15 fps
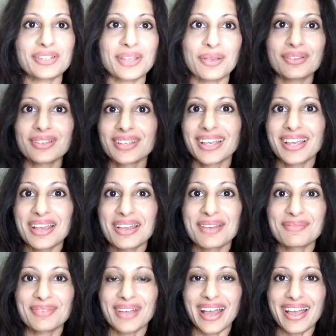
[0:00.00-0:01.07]
So
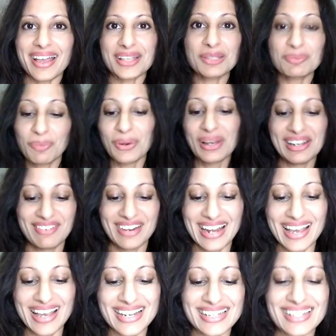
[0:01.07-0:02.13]
uh, spoiler
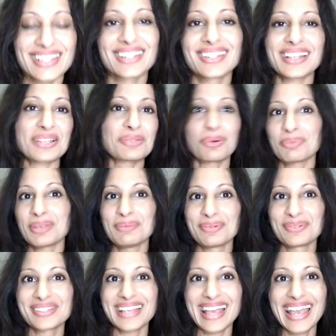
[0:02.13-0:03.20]
alert, that's what
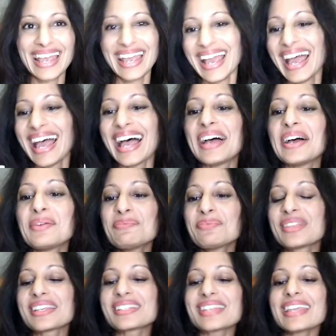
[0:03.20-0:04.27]
people say.
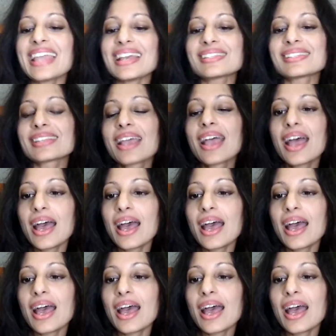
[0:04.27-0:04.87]
Um, so yes,